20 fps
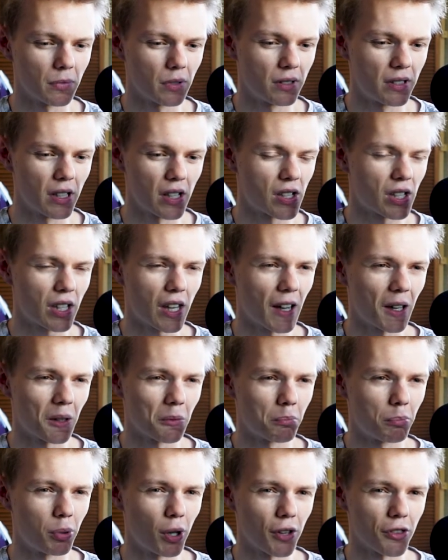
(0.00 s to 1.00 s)

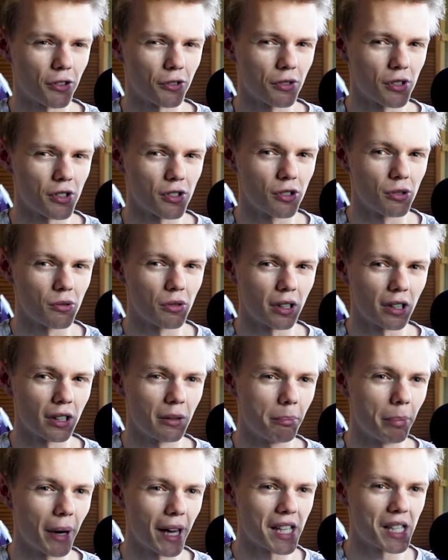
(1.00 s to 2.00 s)
discount brother is doing in the
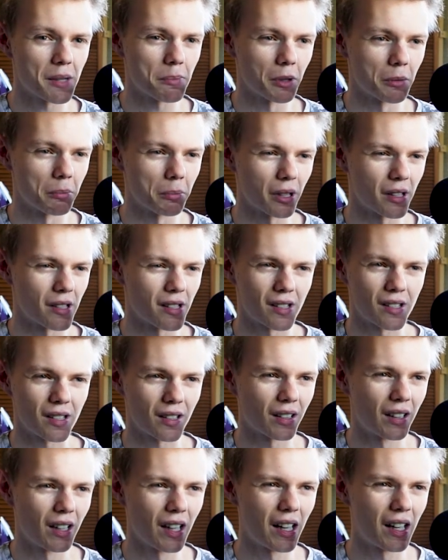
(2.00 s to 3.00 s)
basement, because
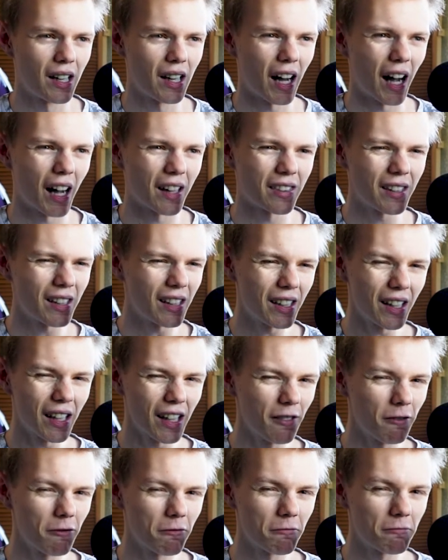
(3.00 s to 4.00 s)
I think
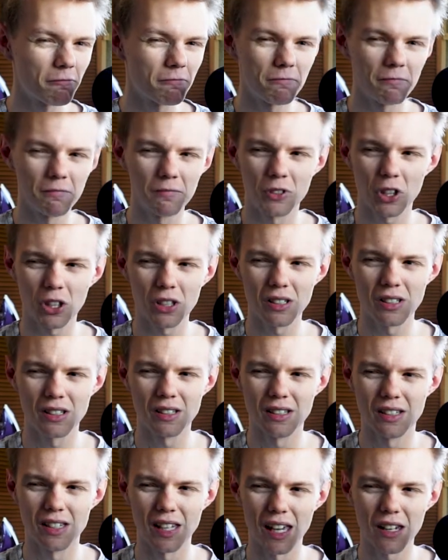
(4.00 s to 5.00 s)
I've got a
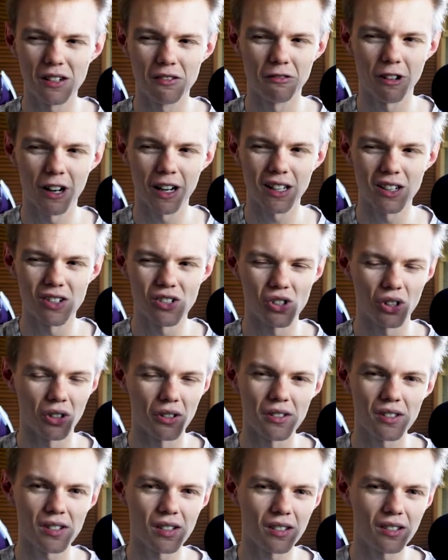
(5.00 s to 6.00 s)
dead Rian
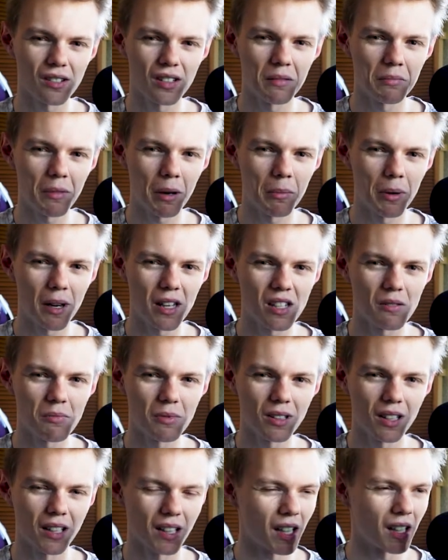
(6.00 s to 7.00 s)
Johnson in my
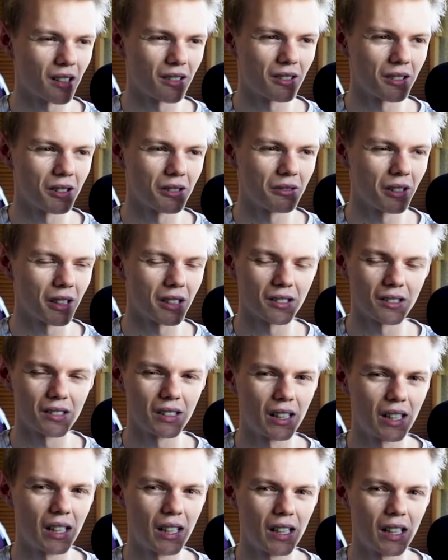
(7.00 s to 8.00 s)
basement. Like, I don't know.
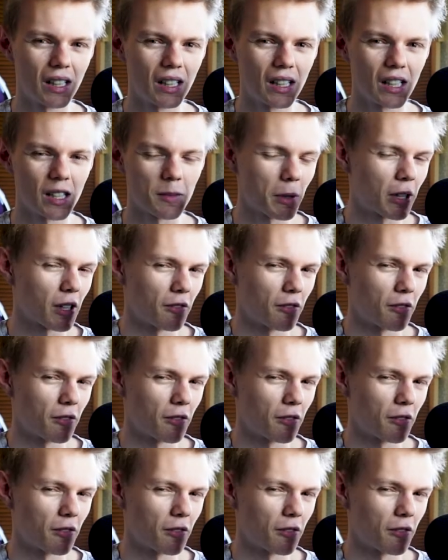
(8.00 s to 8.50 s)
It's a bit